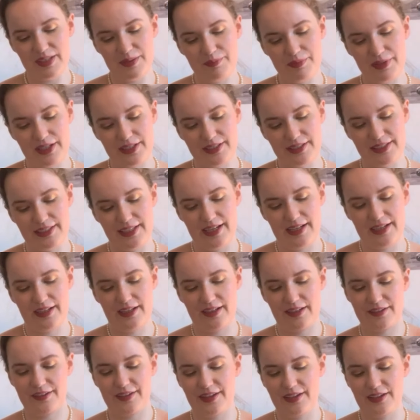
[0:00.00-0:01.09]
But yeah, I
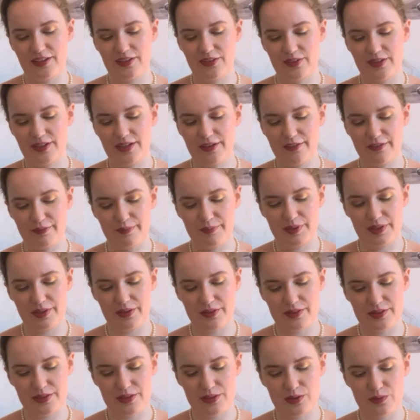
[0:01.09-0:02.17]
can't thank you enough,
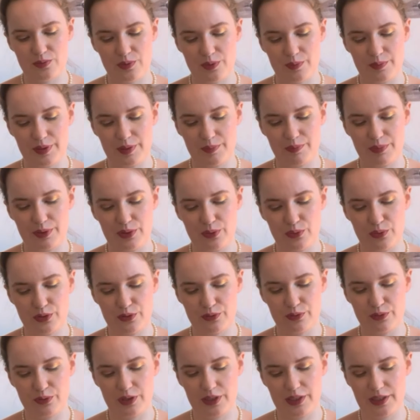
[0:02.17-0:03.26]
because this will be
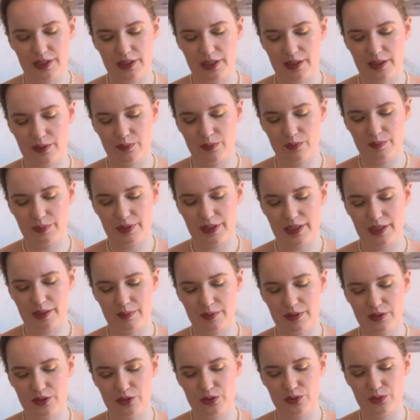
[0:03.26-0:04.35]
beautiful and I will be
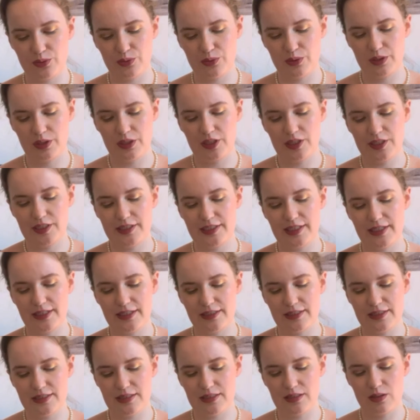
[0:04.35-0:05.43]
able to take
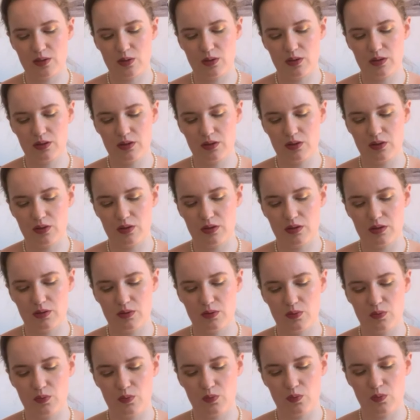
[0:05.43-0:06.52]
this along
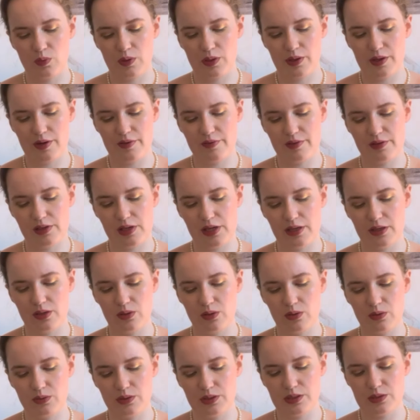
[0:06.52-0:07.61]
wherever I
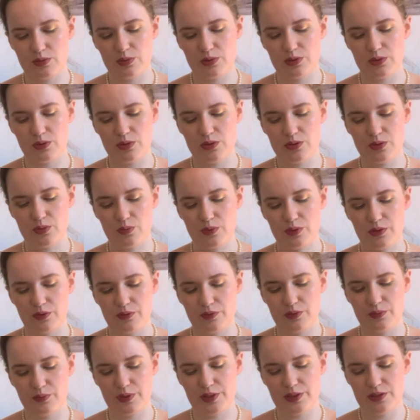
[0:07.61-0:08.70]
go. This was also one of
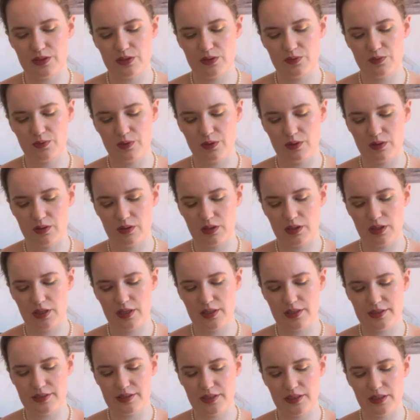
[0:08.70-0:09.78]
the reasons for
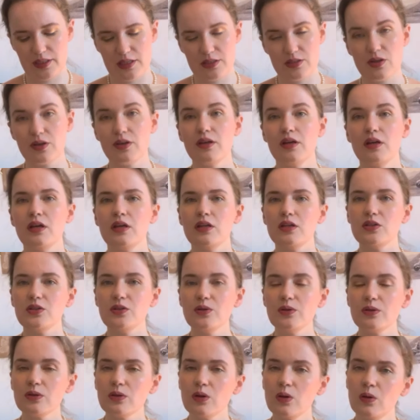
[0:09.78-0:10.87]
casting this on. Do
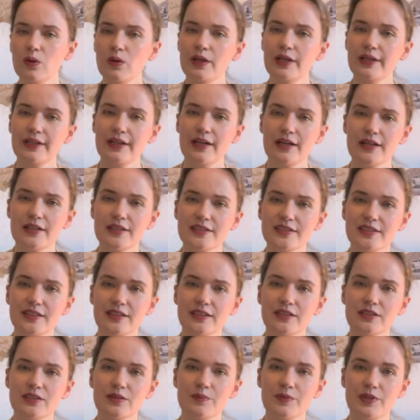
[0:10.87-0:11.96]
you call it
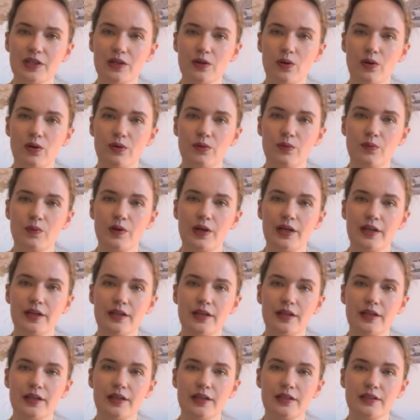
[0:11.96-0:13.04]
casting something on
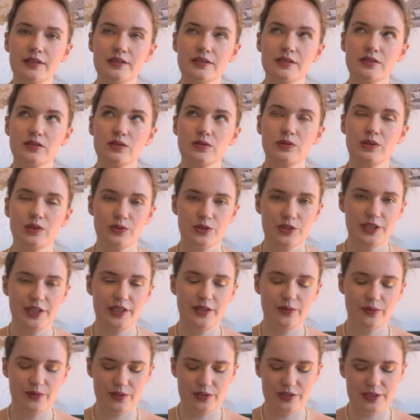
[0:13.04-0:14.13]
when it's crochet,
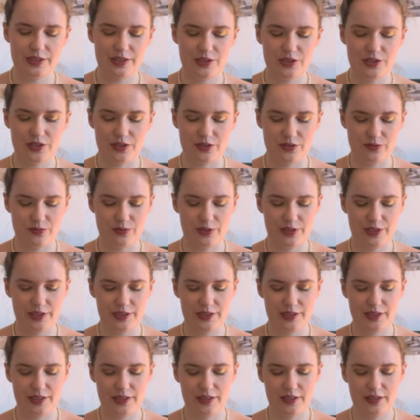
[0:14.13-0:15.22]
or is that just for
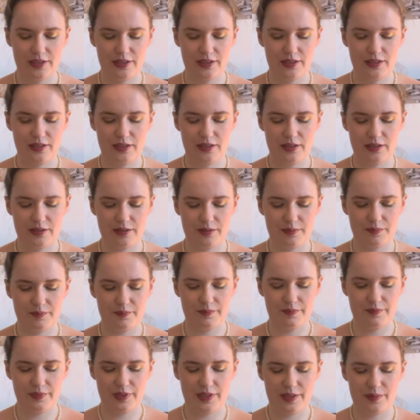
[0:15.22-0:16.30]
knitting? I'm
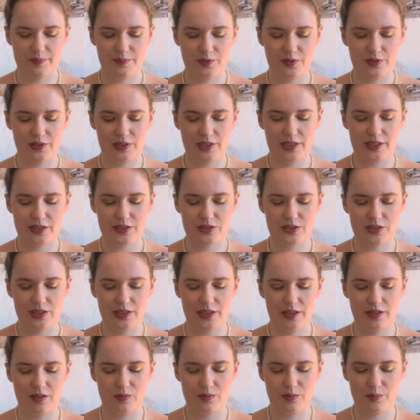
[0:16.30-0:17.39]
not actually
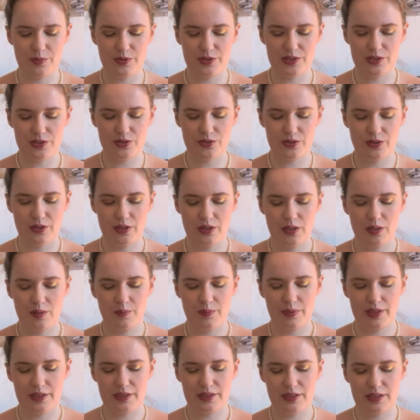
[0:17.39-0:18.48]
100% sure,
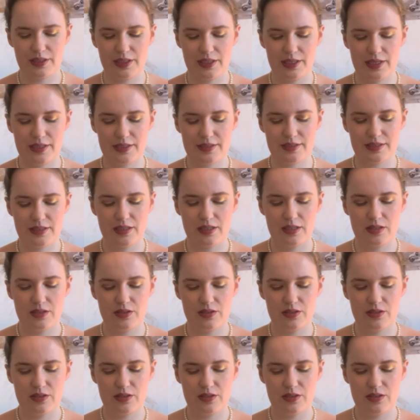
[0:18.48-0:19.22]
but yes.